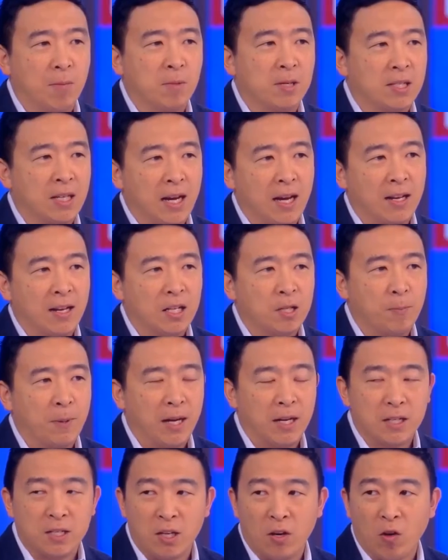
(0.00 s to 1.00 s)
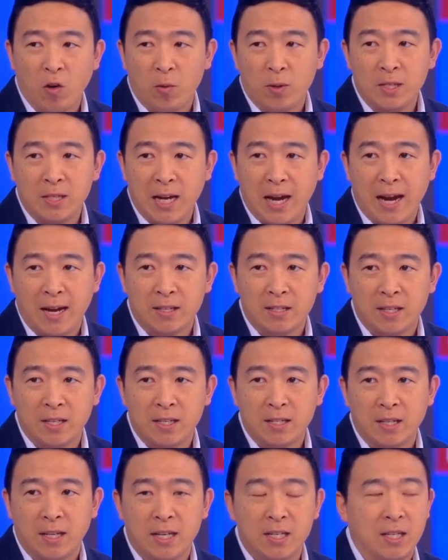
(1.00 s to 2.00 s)
Amazon, that's paying zero in
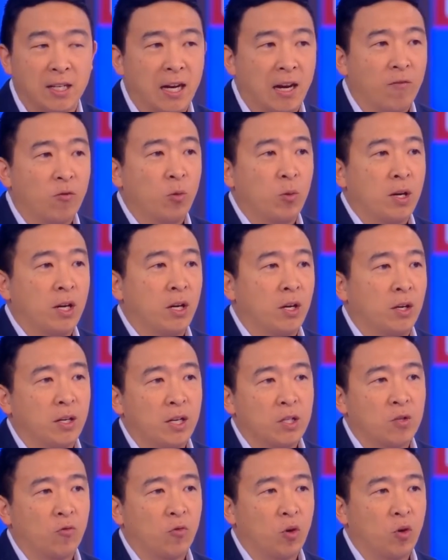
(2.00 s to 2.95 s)
taxes, less than everyone here in this